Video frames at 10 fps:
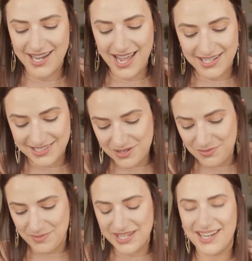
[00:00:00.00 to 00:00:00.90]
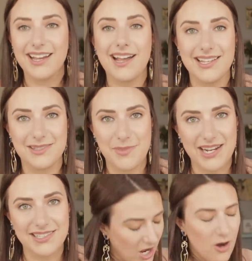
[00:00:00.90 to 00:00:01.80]
Nasty Woman
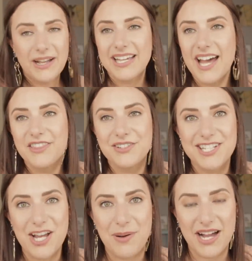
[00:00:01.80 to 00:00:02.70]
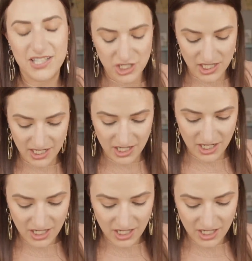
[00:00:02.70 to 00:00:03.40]
Cosmetics. Oh my God, there's nail polish in here.